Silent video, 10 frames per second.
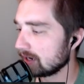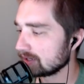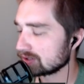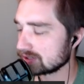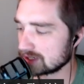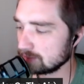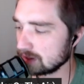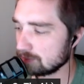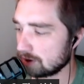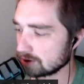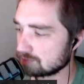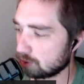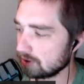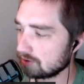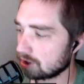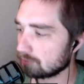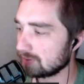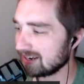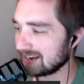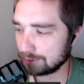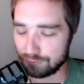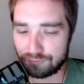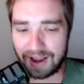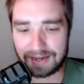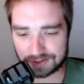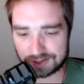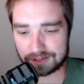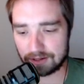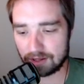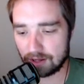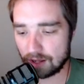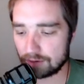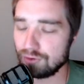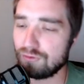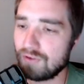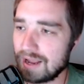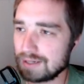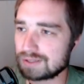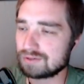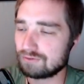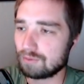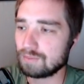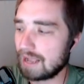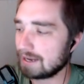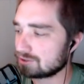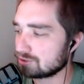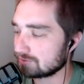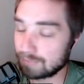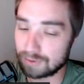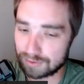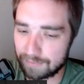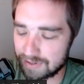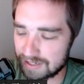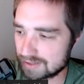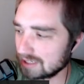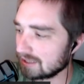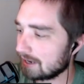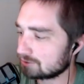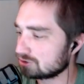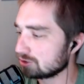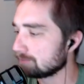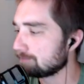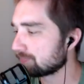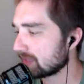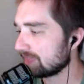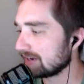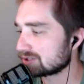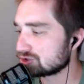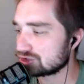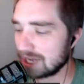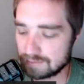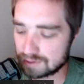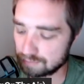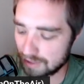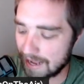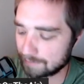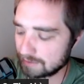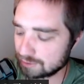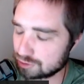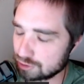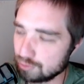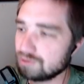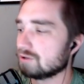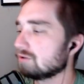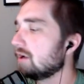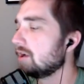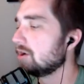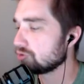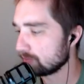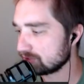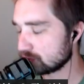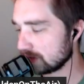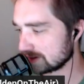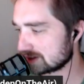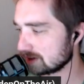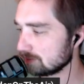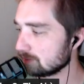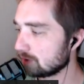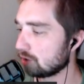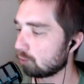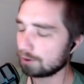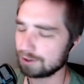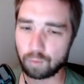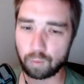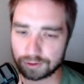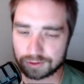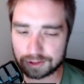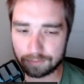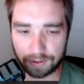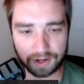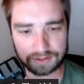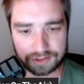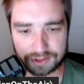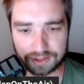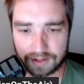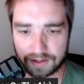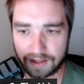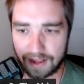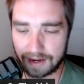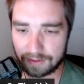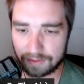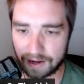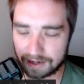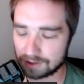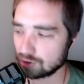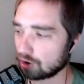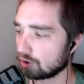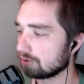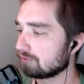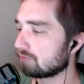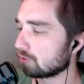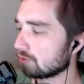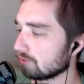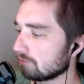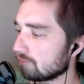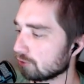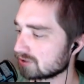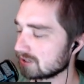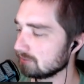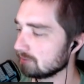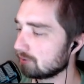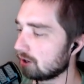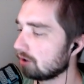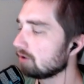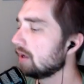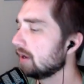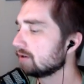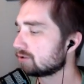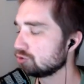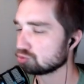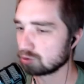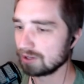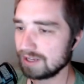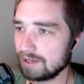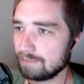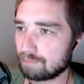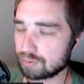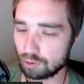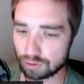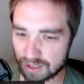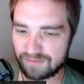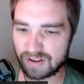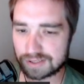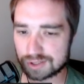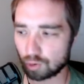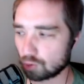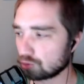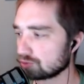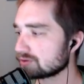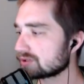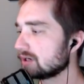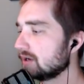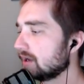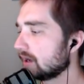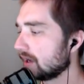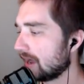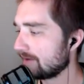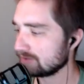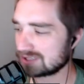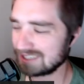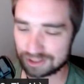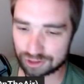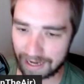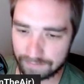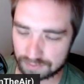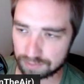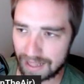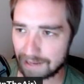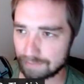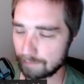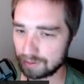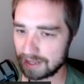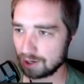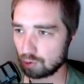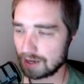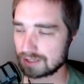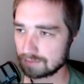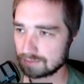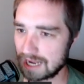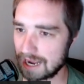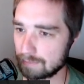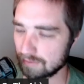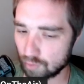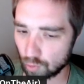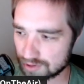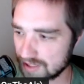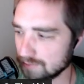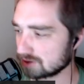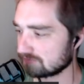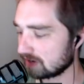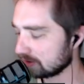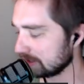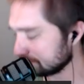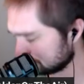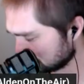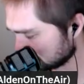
as Assembly Ball's point guard, but he got a new face from last year that we didn't see last year. And that is James Blackman Jr. will be joining Assembly Ball. What a 1-2 punch at guard for Assembly Ball. Two really prolific scorers. I haven't seen James Blackman play in quite some time, but of course he was a very